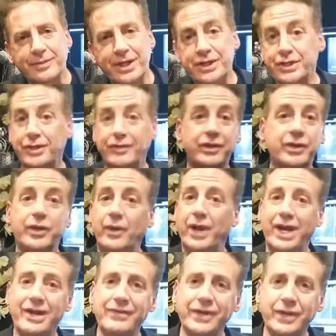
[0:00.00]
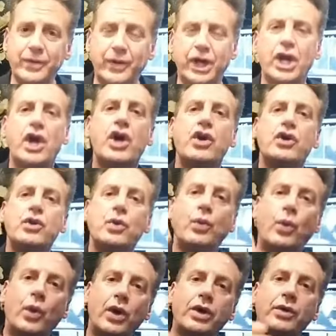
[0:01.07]
If you don't have anyone, you
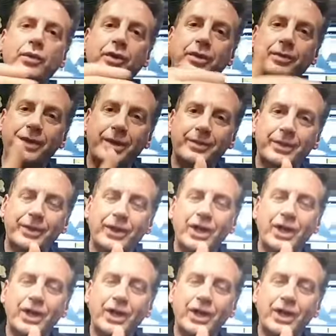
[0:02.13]
work with people